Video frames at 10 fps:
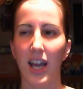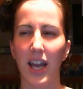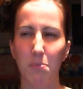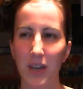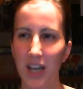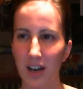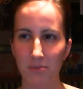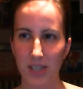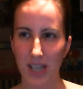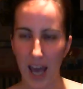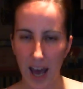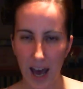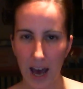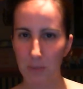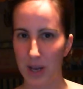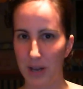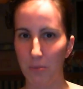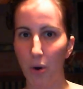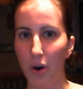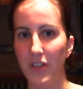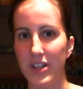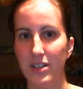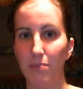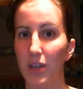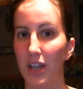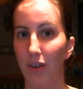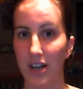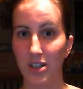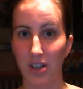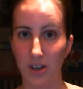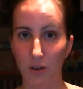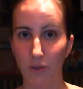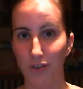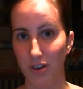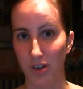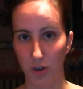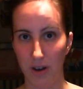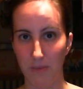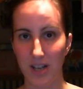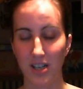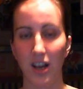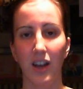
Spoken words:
it becomes habit more than something you actually do for enjoyment.